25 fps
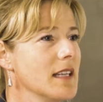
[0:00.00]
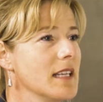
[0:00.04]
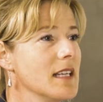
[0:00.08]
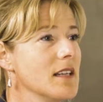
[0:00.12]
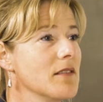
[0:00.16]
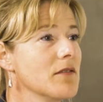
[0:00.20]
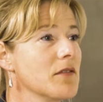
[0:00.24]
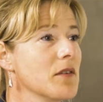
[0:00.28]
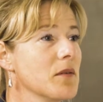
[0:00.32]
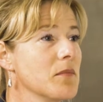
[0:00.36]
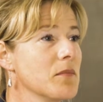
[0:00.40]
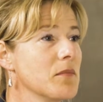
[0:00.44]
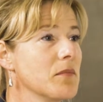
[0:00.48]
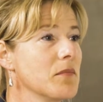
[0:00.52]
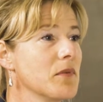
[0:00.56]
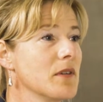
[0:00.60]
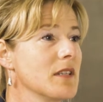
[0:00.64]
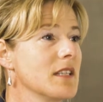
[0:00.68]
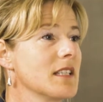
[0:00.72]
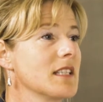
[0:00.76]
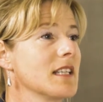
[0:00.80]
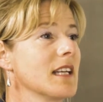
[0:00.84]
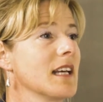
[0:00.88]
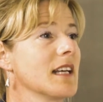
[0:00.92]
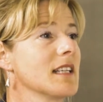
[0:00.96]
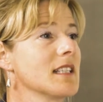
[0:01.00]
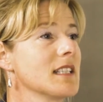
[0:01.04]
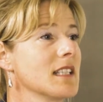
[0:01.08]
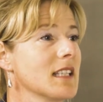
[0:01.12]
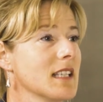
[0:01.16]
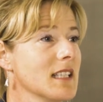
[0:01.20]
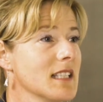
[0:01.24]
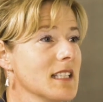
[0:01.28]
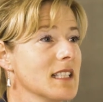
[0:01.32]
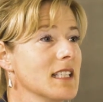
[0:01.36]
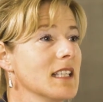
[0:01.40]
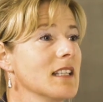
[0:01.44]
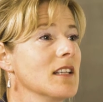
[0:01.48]
need for British Land to
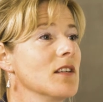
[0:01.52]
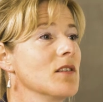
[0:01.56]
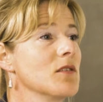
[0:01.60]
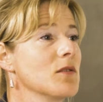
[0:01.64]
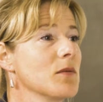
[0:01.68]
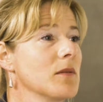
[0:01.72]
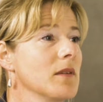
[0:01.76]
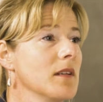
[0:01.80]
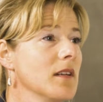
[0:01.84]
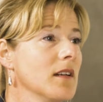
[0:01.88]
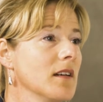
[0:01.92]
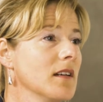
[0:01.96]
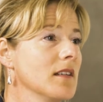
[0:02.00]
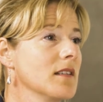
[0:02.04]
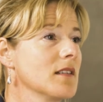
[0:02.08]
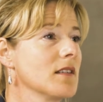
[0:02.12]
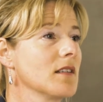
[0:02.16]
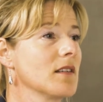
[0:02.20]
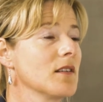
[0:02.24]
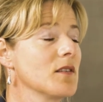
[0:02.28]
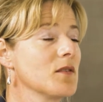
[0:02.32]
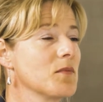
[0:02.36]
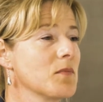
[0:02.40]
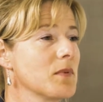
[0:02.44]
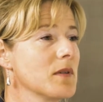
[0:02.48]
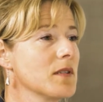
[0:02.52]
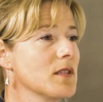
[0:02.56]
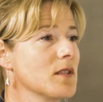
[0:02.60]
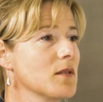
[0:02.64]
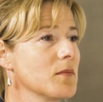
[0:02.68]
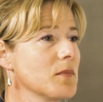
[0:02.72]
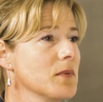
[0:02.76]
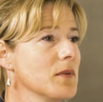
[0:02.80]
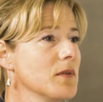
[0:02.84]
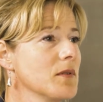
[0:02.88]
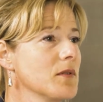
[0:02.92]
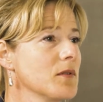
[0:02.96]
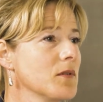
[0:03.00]
continue to align to those
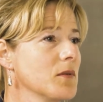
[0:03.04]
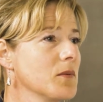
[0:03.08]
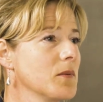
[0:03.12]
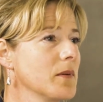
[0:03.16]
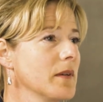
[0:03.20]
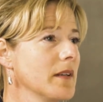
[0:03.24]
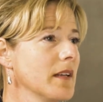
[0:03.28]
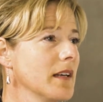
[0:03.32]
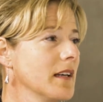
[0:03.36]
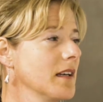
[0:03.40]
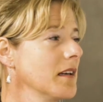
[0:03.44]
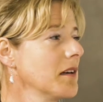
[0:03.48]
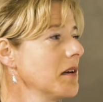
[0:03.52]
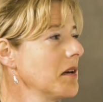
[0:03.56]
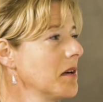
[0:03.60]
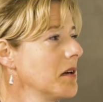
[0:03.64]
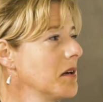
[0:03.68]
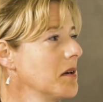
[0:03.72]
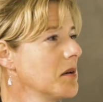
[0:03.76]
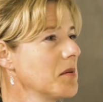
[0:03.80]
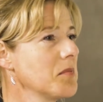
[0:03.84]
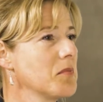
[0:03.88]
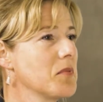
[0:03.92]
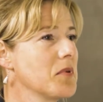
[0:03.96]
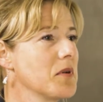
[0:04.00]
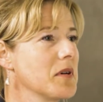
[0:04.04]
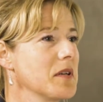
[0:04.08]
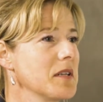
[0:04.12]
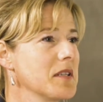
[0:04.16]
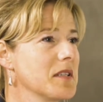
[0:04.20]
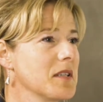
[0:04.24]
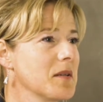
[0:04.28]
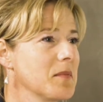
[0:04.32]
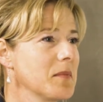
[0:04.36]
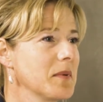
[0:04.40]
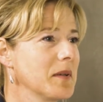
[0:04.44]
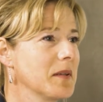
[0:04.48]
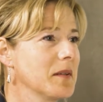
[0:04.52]
principles, or were they pretty
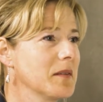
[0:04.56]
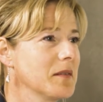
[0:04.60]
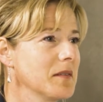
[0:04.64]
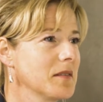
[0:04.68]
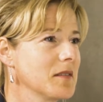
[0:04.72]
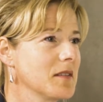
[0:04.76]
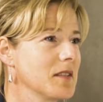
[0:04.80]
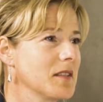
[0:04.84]
similar?